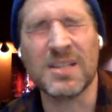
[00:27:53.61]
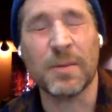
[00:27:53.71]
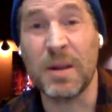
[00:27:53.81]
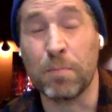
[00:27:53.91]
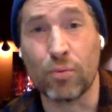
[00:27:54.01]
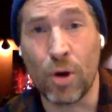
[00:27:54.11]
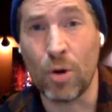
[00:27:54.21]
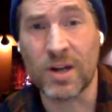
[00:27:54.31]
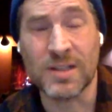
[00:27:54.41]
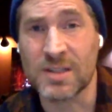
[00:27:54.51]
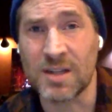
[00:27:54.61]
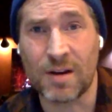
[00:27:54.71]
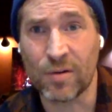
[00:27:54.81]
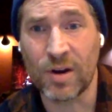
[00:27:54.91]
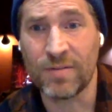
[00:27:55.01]
to be broke and
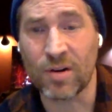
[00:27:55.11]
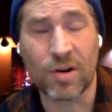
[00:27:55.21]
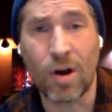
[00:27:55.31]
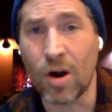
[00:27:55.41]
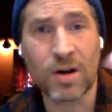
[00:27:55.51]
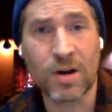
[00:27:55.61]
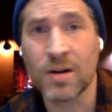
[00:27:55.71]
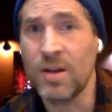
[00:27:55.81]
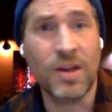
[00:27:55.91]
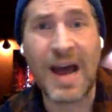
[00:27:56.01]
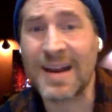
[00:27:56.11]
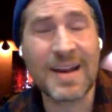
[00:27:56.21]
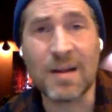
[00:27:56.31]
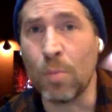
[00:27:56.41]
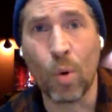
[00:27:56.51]
suffering for our art. Not
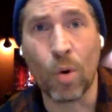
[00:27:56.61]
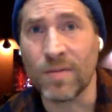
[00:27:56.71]
anymore.